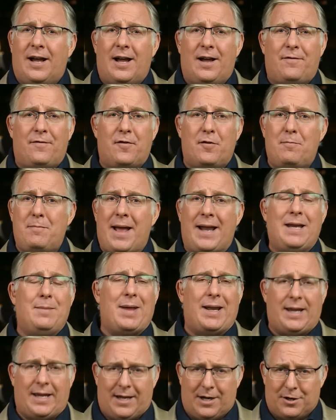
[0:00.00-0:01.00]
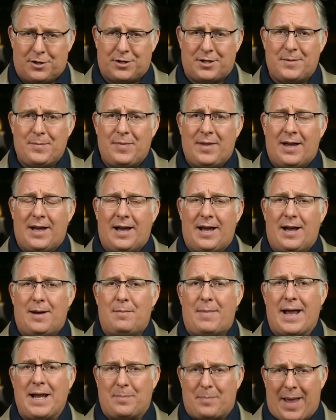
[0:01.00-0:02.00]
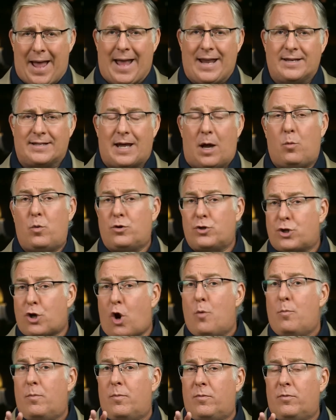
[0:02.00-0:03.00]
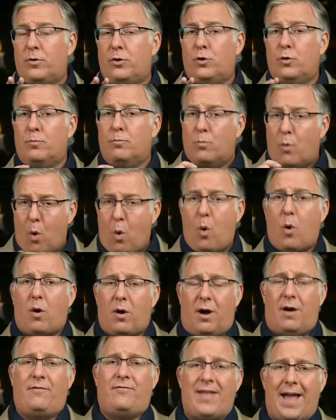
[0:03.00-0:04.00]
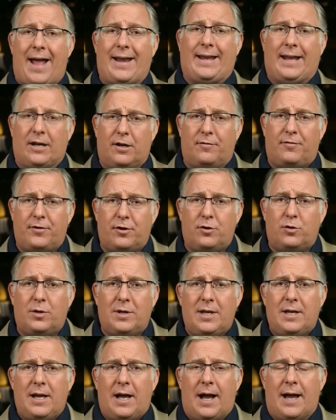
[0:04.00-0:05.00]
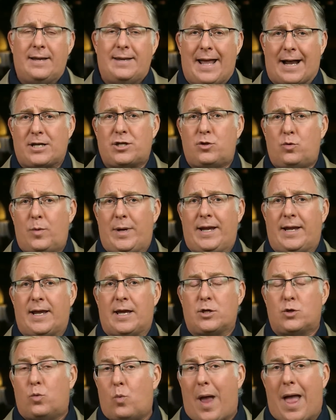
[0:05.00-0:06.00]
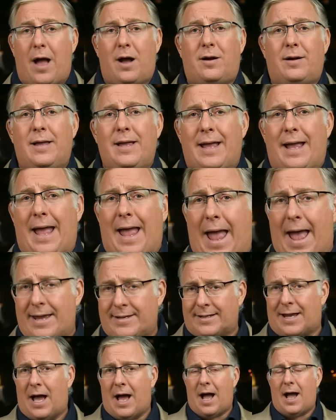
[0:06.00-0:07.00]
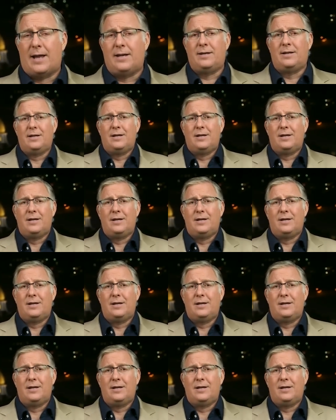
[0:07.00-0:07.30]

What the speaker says: for many, many years, Mike Pence. I will show you more of that interview next week as well as on